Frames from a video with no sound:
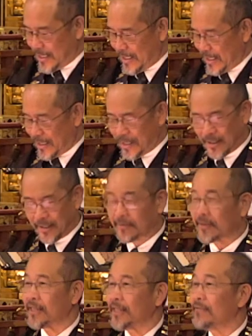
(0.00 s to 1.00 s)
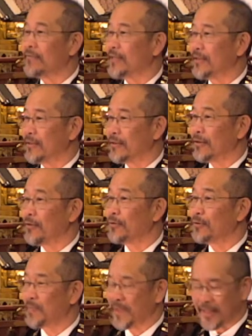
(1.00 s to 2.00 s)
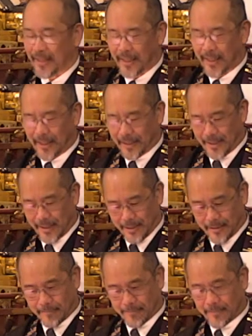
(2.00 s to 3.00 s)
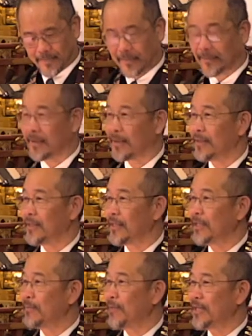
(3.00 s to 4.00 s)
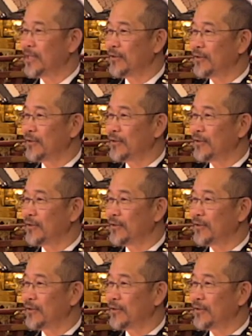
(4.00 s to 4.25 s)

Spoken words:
And Stephen loaned me these. Is anybody